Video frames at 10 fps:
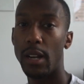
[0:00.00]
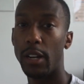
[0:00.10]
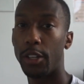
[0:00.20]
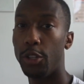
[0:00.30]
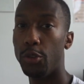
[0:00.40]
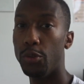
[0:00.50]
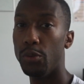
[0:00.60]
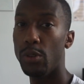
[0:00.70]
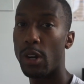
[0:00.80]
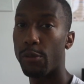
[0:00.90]
a
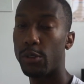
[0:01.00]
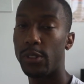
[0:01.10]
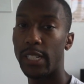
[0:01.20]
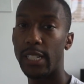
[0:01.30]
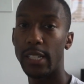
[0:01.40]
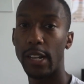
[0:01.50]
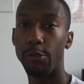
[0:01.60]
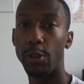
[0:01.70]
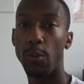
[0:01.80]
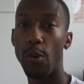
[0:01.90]
cue, a routine, and
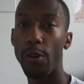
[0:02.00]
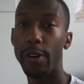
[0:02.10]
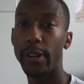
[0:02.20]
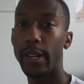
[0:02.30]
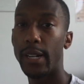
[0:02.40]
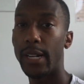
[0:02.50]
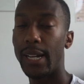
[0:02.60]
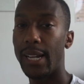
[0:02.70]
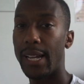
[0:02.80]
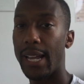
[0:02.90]
a reward.
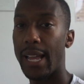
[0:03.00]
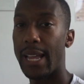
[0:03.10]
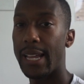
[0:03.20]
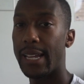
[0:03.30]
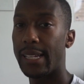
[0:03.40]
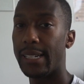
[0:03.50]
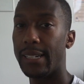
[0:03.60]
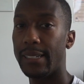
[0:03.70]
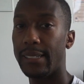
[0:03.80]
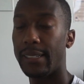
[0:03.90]

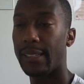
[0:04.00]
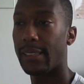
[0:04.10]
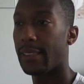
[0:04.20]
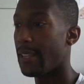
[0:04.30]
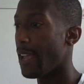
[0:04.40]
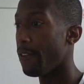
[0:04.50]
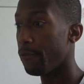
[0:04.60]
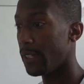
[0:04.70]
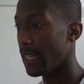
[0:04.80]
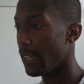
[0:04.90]
And
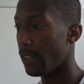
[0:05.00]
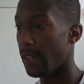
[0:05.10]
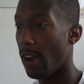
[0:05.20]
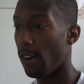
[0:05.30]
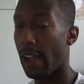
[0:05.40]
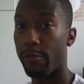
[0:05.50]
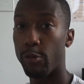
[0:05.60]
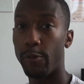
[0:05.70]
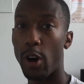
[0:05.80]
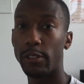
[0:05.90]
everything in our life
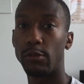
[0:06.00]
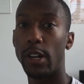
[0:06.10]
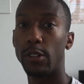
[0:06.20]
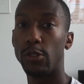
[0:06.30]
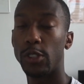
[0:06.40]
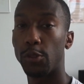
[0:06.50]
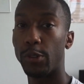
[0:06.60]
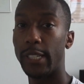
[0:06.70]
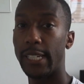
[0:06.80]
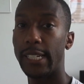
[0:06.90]
revolves around those three